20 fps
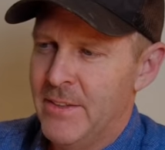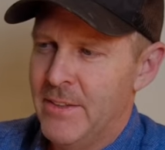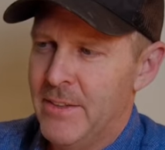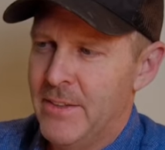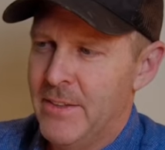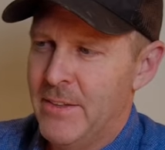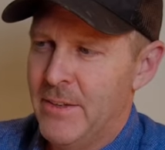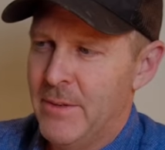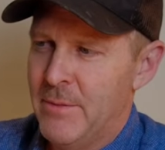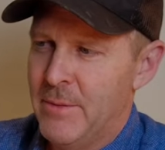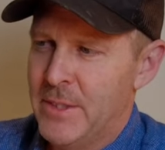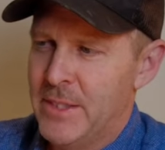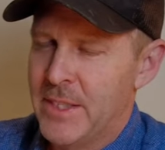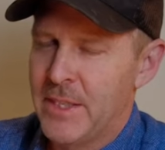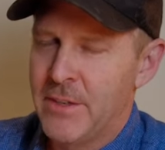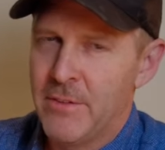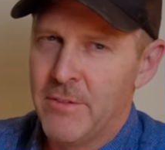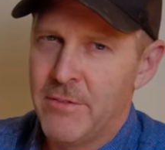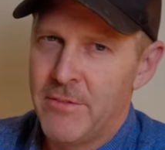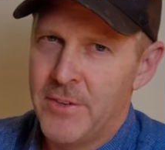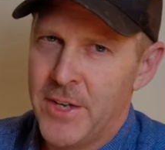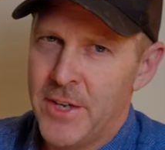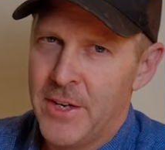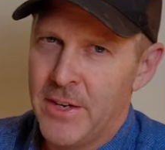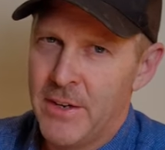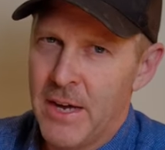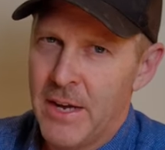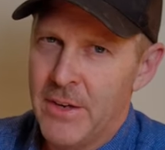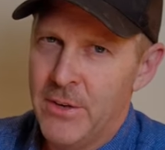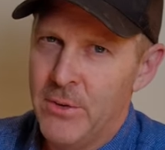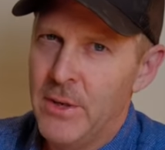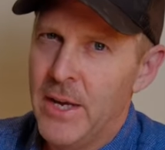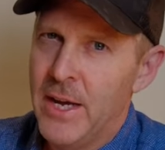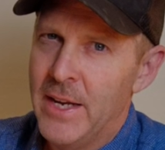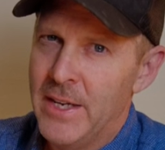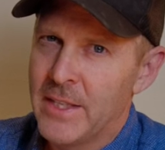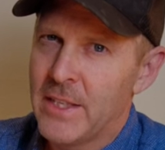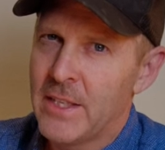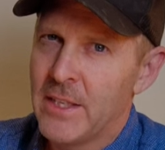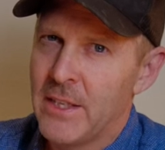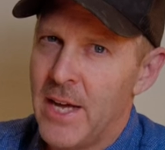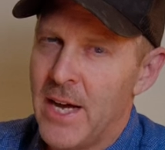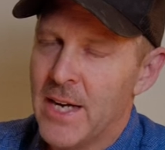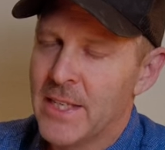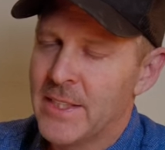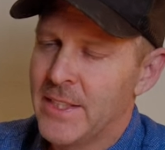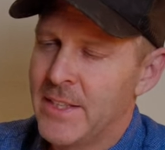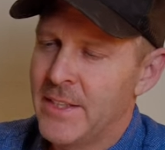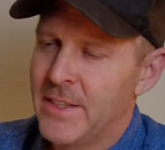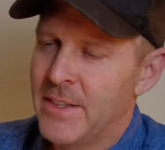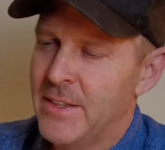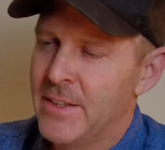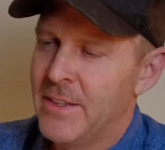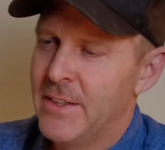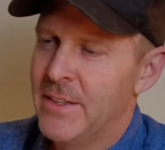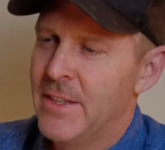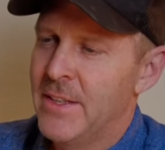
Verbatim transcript: because uh, I couldn't figure out, I knew I had it locked in.